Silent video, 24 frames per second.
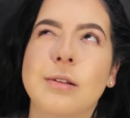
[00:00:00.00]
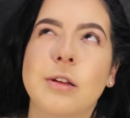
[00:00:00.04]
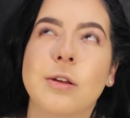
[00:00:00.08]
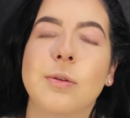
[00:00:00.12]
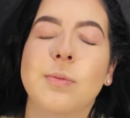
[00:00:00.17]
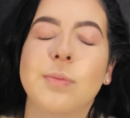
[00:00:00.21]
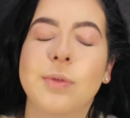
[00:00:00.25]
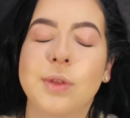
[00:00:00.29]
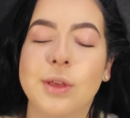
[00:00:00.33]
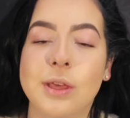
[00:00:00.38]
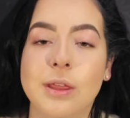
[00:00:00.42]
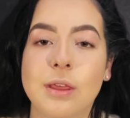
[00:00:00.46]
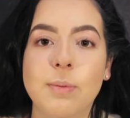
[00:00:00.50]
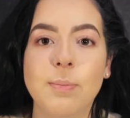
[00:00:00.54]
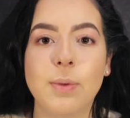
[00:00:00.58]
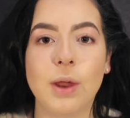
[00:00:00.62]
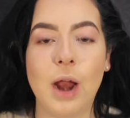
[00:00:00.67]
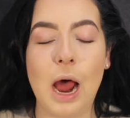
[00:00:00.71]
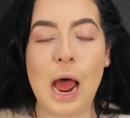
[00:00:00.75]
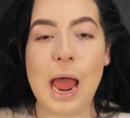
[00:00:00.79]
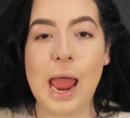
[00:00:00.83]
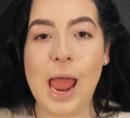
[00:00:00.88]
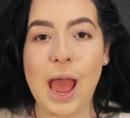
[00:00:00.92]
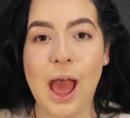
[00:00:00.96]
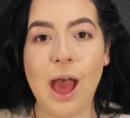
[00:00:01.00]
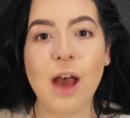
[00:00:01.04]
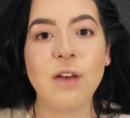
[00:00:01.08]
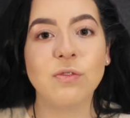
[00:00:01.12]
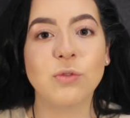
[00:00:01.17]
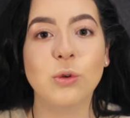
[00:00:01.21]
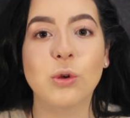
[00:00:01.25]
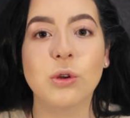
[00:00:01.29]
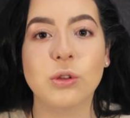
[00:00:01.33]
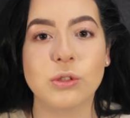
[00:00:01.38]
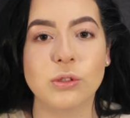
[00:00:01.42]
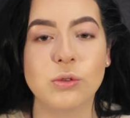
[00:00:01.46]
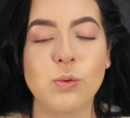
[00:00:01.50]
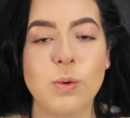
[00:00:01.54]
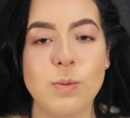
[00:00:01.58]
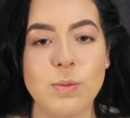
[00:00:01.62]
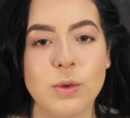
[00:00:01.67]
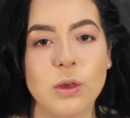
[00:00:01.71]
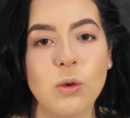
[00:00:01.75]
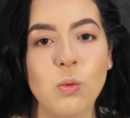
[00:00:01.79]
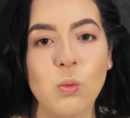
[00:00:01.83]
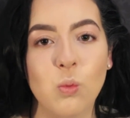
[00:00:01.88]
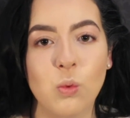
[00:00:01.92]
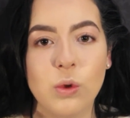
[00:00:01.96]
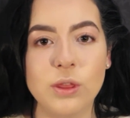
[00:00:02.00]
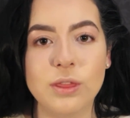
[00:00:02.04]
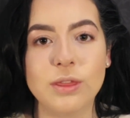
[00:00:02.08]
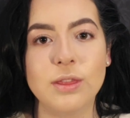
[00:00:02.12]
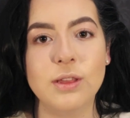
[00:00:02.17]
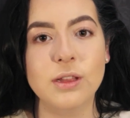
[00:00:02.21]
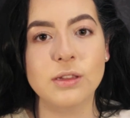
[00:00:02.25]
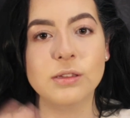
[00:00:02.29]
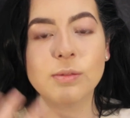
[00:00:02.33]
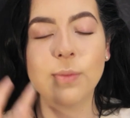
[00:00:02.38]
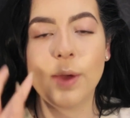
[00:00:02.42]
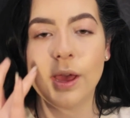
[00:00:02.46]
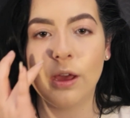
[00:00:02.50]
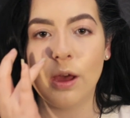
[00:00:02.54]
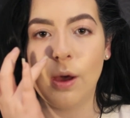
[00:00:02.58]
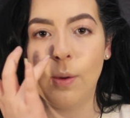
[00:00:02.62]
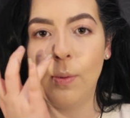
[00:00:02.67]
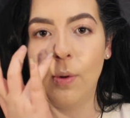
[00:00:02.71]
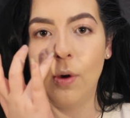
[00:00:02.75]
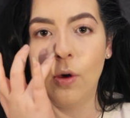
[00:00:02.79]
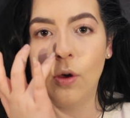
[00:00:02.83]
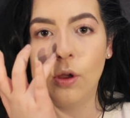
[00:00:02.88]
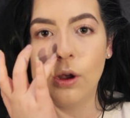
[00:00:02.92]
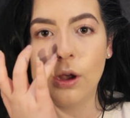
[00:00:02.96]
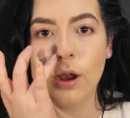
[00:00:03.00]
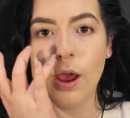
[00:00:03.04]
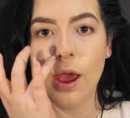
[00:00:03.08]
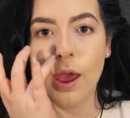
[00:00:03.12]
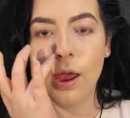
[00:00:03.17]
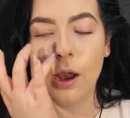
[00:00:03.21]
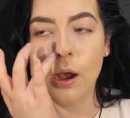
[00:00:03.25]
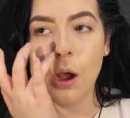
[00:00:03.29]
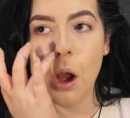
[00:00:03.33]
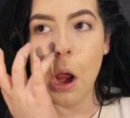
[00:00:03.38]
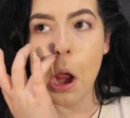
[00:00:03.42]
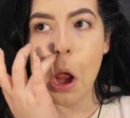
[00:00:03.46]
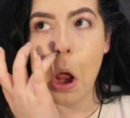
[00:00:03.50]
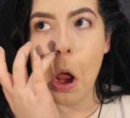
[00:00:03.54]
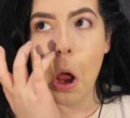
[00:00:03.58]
completely, but I have gone swimming with this makeup on and